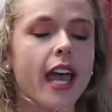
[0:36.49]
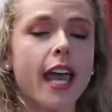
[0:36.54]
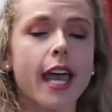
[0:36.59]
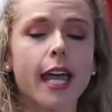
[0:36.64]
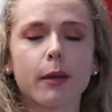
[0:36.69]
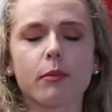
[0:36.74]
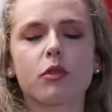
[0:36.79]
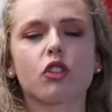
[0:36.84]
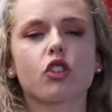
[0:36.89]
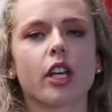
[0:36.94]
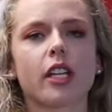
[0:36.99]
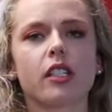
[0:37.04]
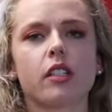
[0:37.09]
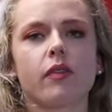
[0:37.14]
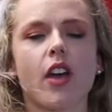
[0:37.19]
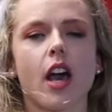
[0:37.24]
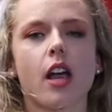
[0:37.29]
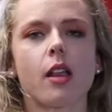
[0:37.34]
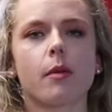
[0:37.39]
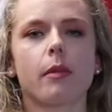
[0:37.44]
hamstring
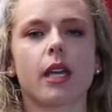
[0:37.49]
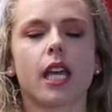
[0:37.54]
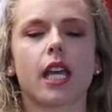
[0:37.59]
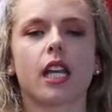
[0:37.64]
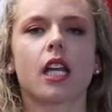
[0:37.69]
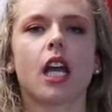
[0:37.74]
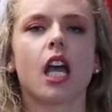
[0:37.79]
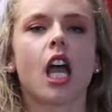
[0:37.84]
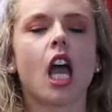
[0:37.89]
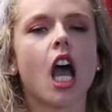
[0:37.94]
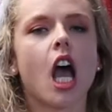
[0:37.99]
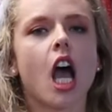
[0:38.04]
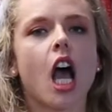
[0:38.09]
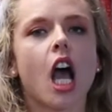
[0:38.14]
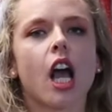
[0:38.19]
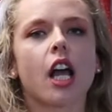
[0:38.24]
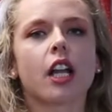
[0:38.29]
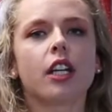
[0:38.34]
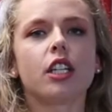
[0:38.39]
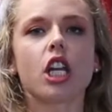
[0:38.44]
development,
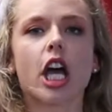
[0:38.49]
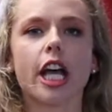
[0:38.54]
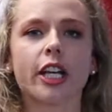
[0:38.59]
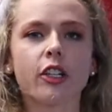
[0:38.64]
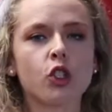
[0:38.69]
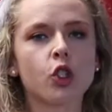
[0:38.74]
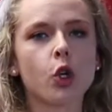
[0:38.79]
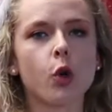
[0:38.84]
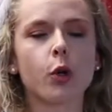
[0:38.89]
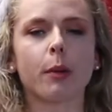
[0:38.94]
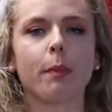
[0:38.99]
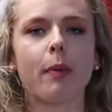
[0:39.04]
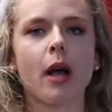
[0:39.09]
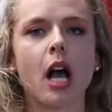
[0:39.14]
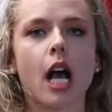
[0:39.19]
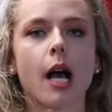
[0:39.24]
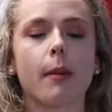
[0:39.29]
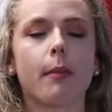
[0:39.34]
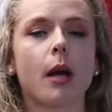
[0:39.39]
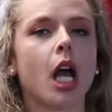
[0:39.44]
nice shoulder
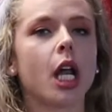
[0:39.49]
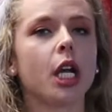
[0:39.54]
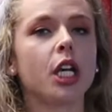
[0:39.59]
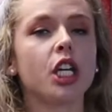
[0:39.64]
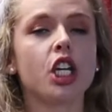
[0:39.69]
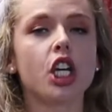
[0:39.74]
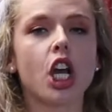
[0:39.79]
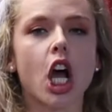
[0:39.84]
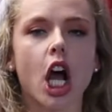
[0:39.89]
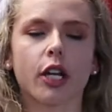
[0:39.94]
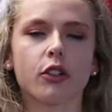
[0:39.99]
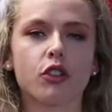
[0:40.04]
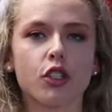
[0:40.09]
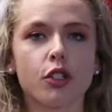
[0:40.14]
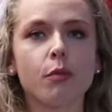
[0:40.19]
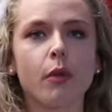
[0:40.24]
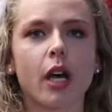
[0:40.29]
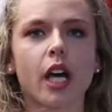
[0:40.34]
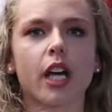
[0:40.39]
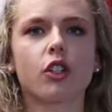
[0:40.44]
pop, not
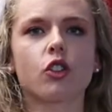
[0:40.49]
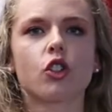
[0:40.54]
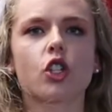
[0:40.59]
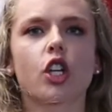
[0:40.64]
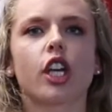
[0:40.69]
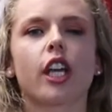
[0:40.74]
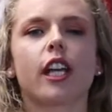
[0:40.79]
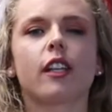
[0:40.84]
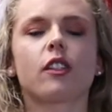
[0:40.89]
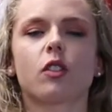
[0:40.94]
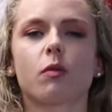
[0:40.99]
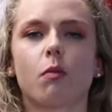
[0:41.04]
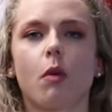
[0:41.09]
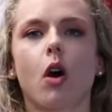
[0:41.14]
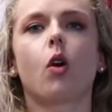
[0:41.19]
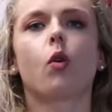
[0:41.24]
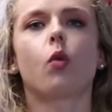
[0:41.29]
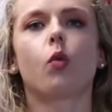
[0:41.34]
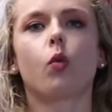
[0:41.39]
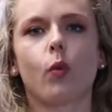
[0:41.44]
too much, and
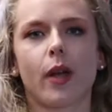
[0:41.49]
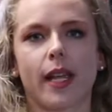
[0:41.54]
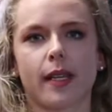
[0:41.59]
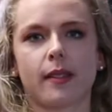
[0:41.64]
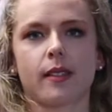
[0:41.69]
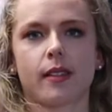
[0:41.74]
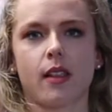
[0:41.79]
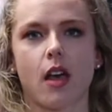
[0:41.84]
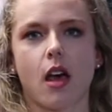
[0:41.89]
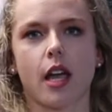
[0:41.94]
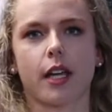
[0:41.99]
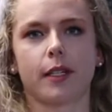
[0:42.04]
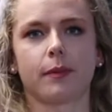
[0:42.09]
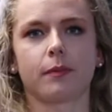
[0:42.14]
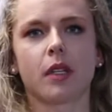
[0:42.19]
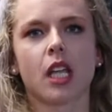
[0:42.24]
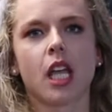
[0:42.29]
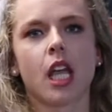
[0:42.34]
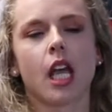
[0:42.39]
small waistline.